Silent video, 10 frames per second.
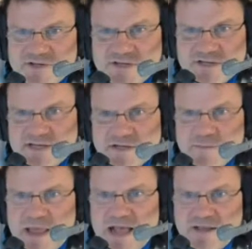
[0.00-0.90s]
success
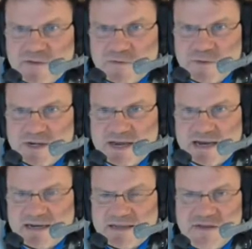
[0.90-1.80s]
blocking the three
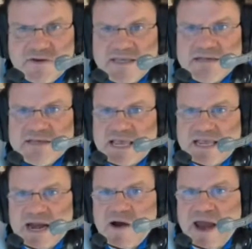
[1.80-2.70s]
technique. He's
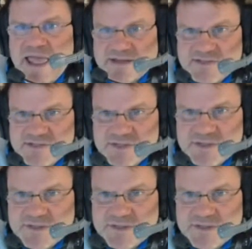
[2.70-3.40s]
kicking our ass.